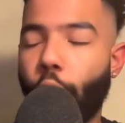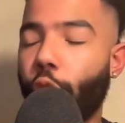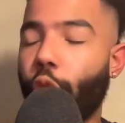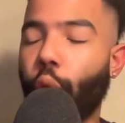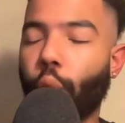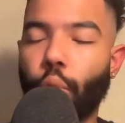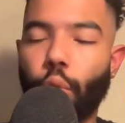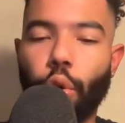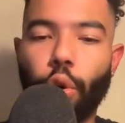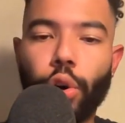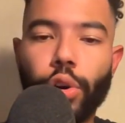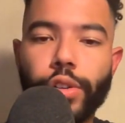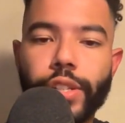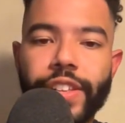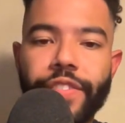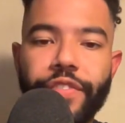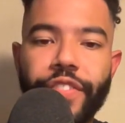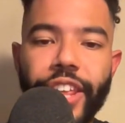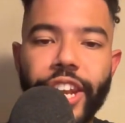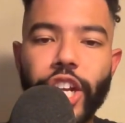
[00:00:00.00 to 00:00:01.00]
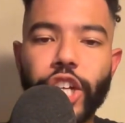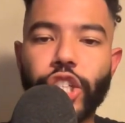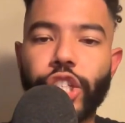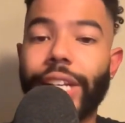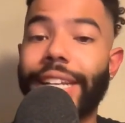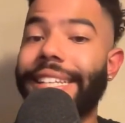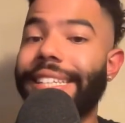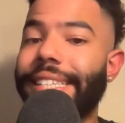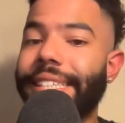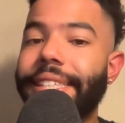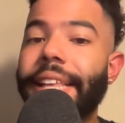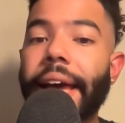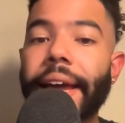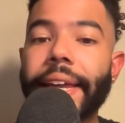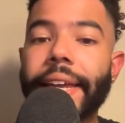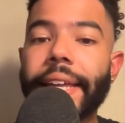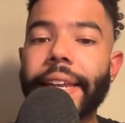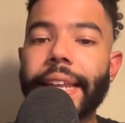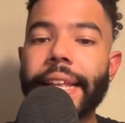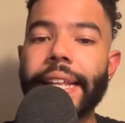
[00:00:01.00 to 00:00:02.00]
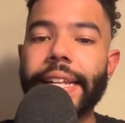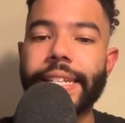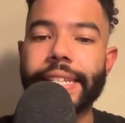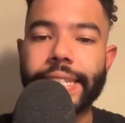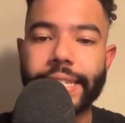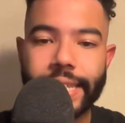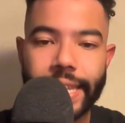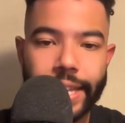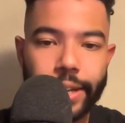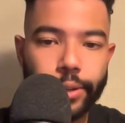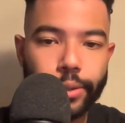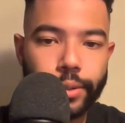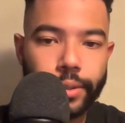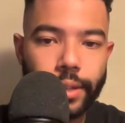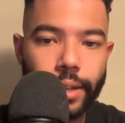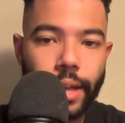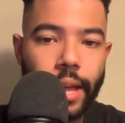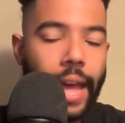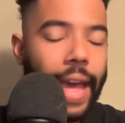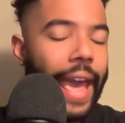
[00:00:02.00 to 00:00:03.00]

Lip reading: The Royals finished second in steals